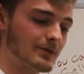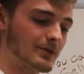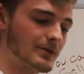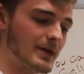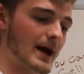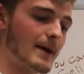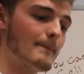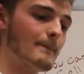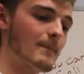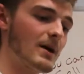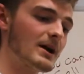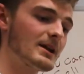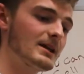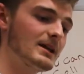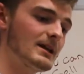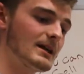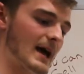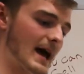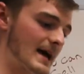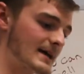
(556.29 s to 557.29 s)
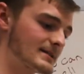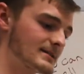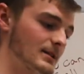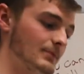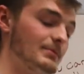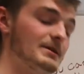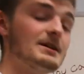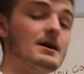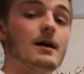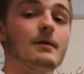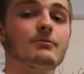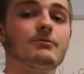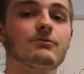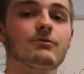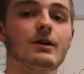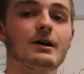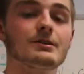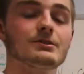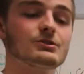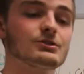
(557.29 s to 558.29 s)
that money has to be
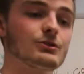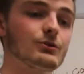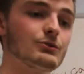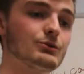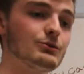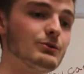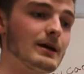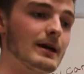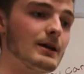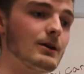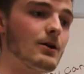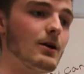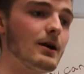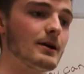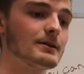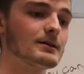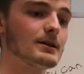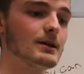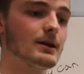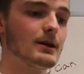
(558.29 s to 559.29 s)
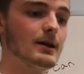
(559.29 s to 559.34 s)
upfront. So you cannot